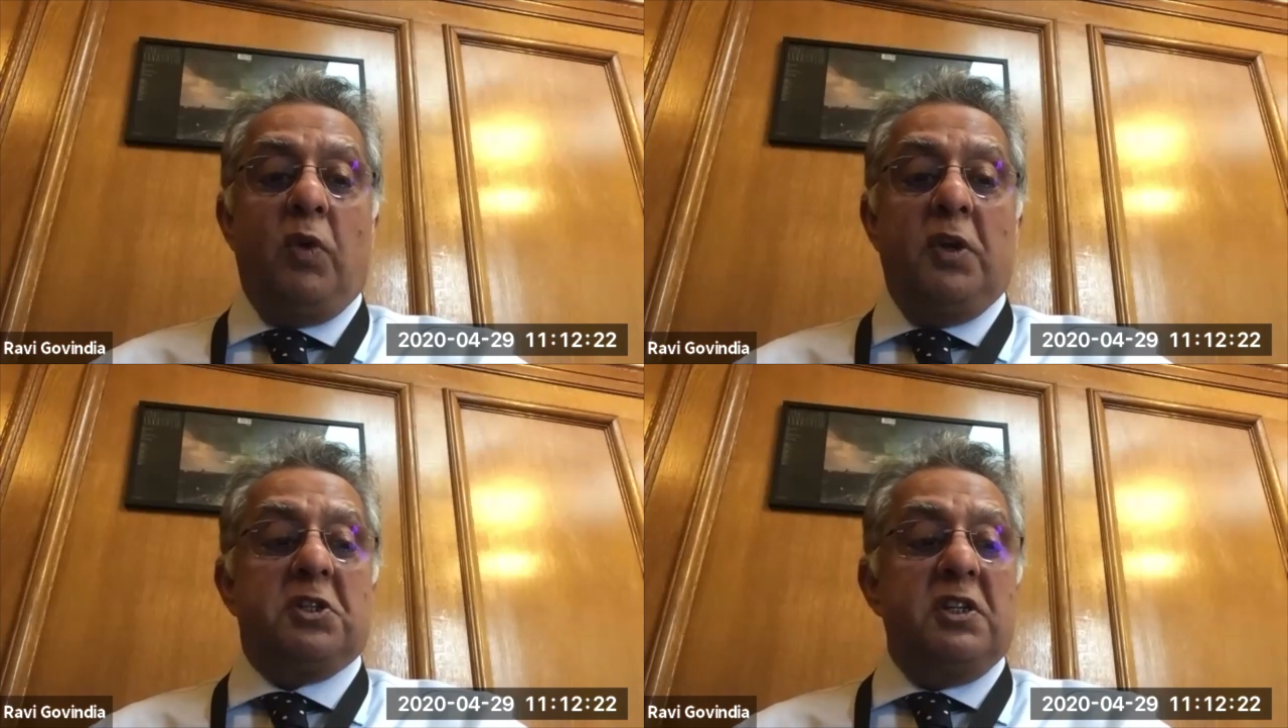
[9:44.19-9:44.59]

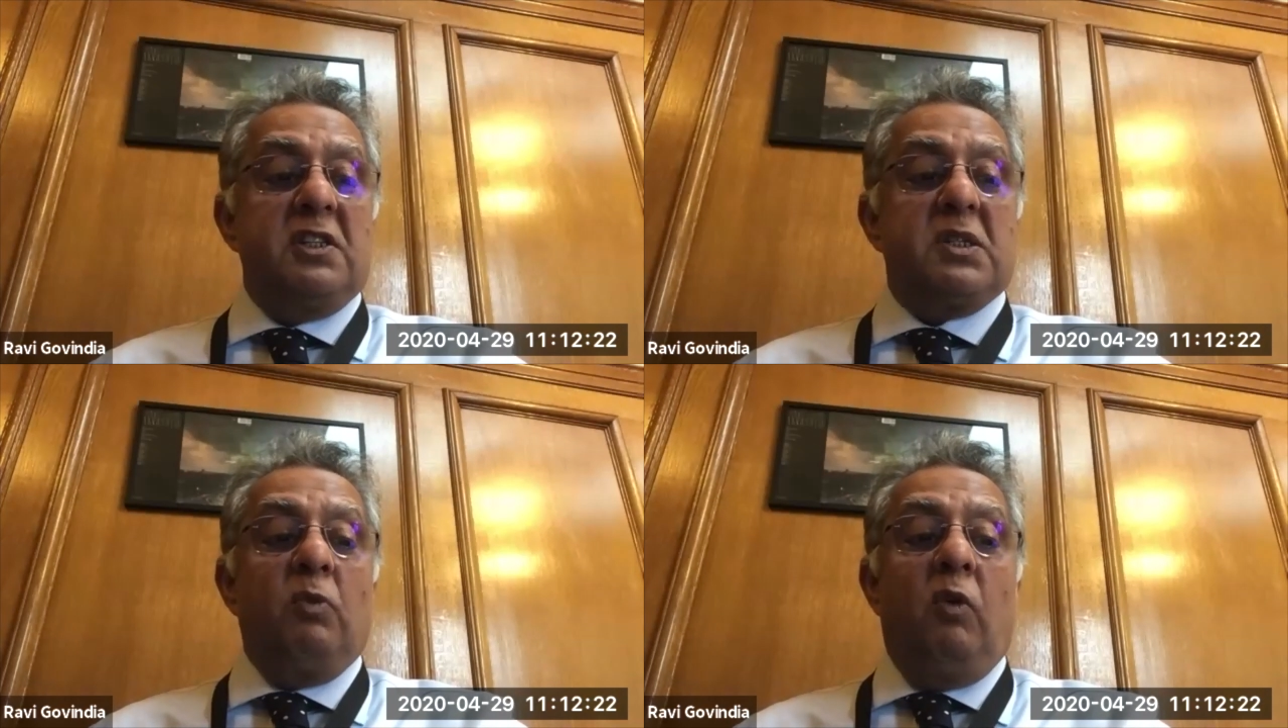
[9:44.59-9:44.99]
which in
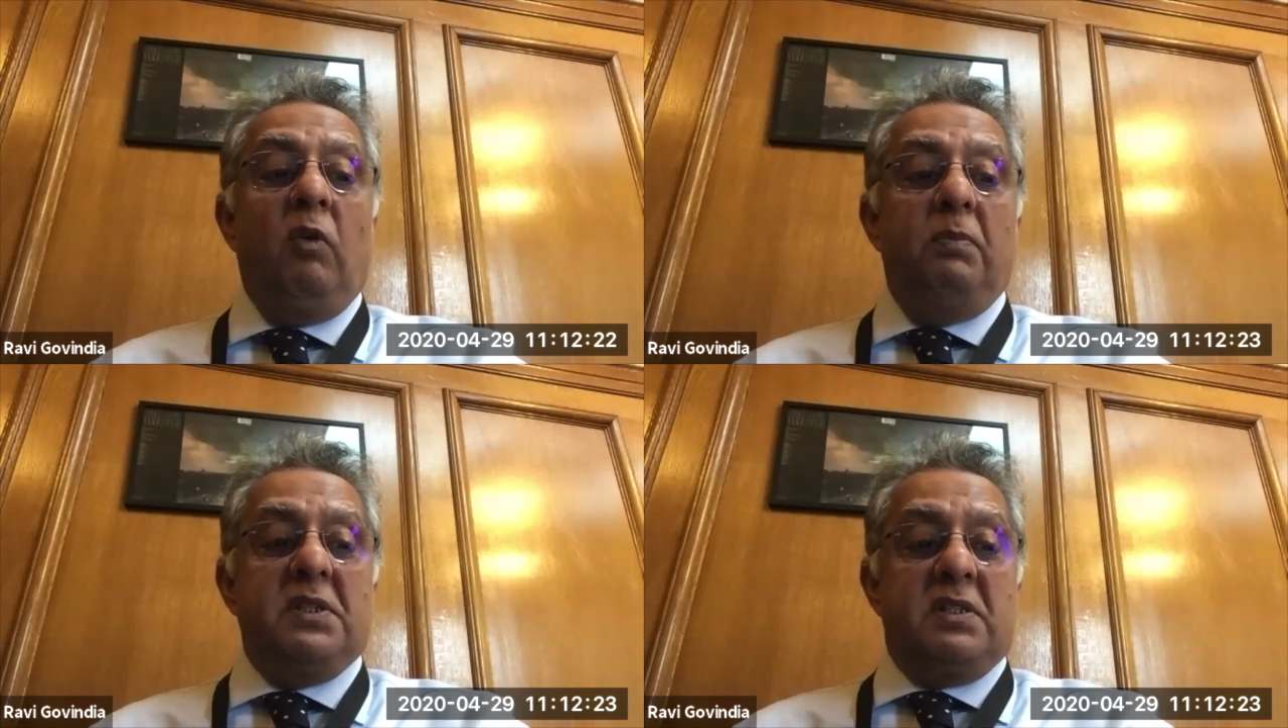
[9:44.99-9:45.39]
small
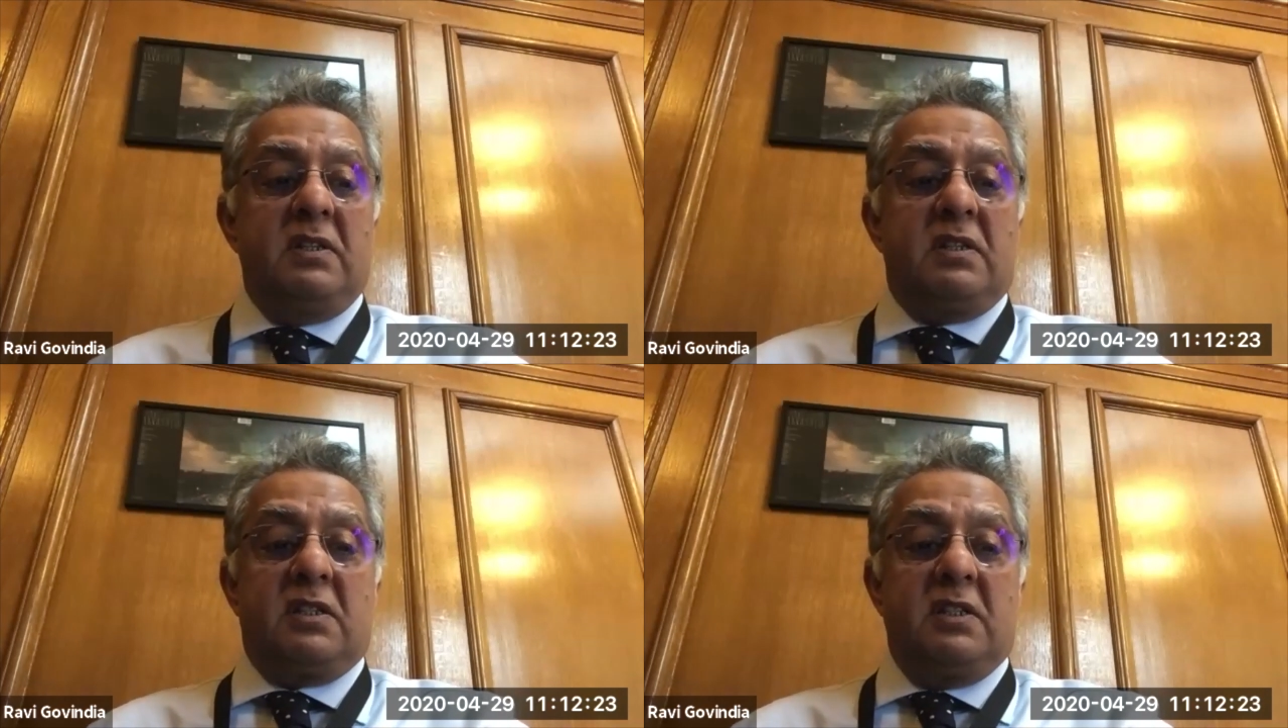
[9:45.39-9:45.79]

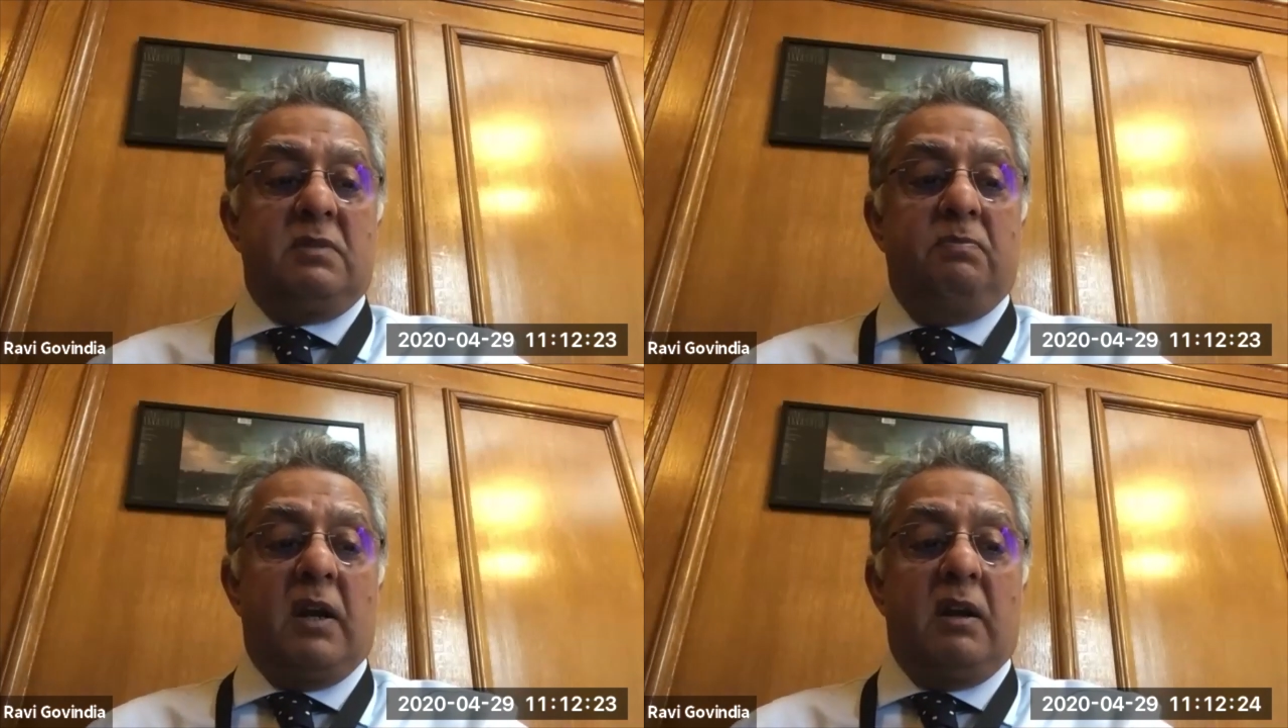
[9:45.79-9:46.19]
business
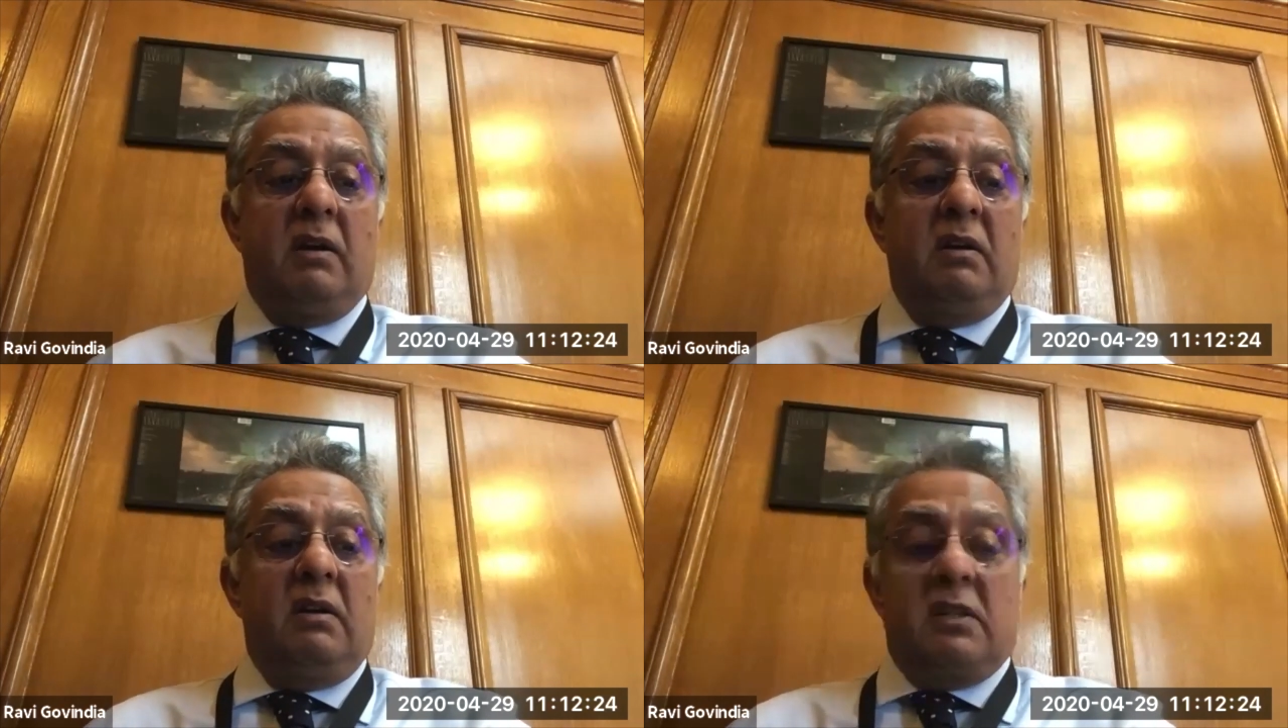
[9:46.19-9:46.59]
borough,